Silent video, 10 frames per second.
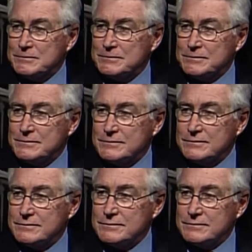So
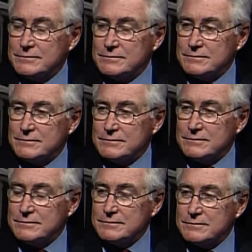you were, as I mentioned, you were
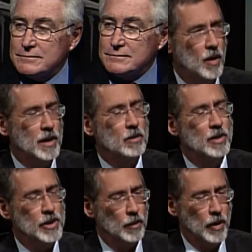born in Oklahoma
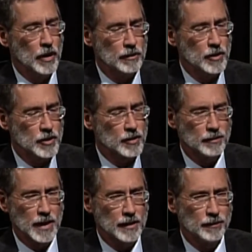when you were just
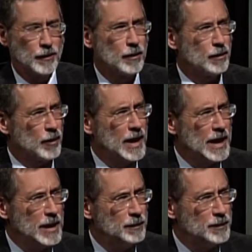
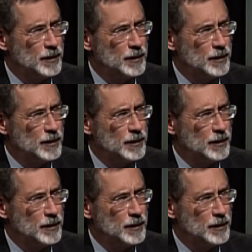three